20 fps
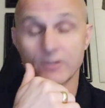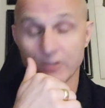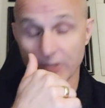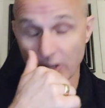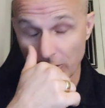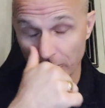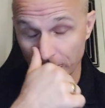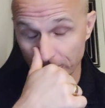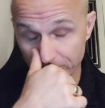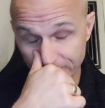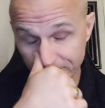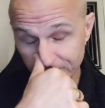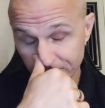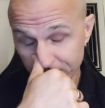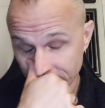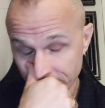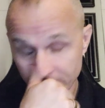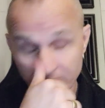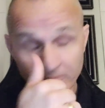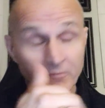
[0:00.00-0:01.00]
So,
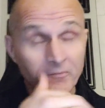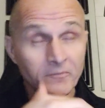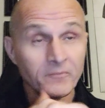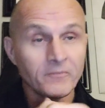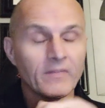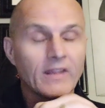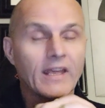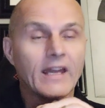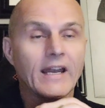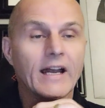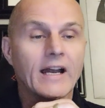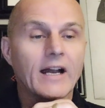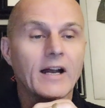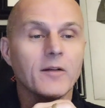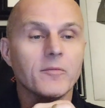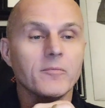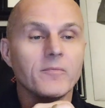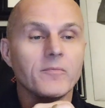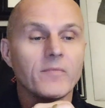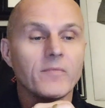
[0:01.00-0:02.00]
um,